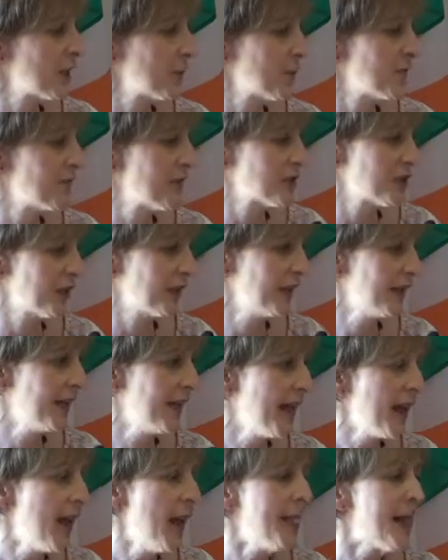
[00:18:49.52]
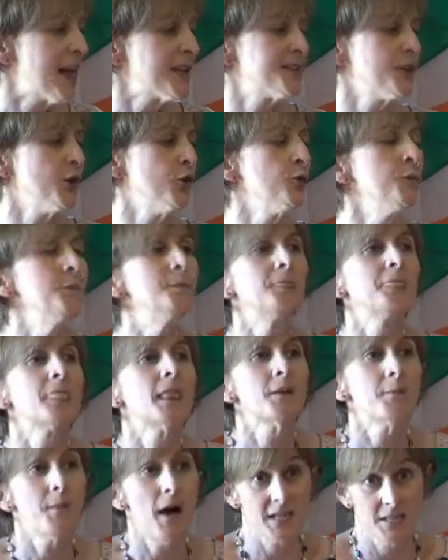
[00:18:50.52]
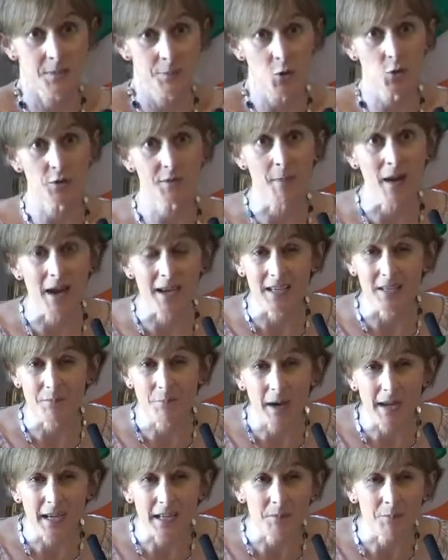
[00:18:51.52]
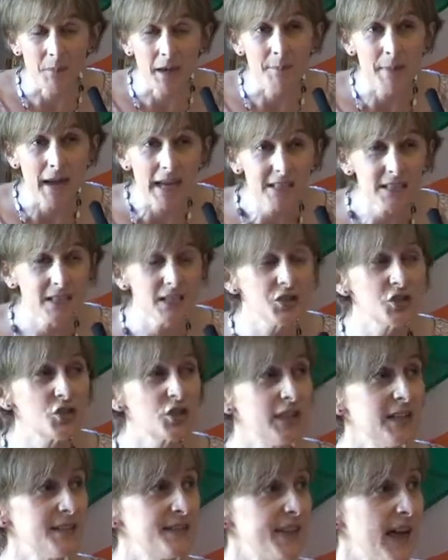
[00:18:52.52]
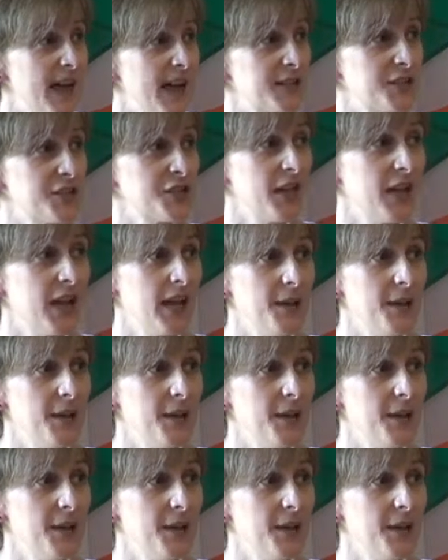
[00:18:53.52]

provision. So I suppose my message is that